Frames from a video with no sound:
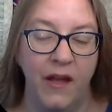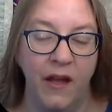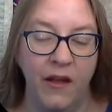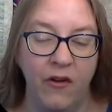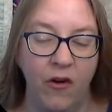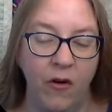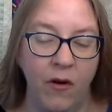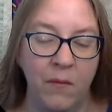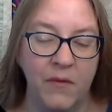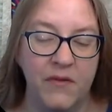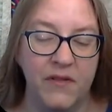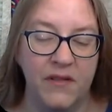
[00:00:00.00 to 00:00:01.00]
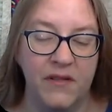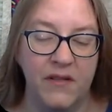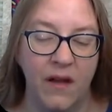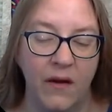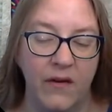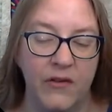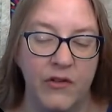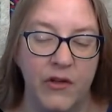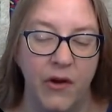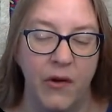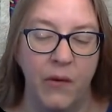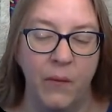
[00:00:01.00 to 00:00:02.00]
and almost as large,
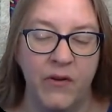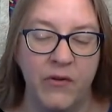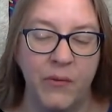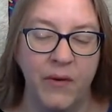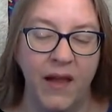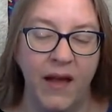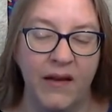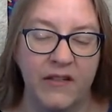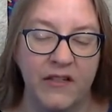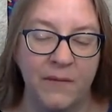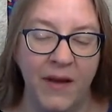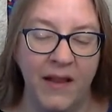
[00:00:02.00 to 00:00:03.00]
which were locked to my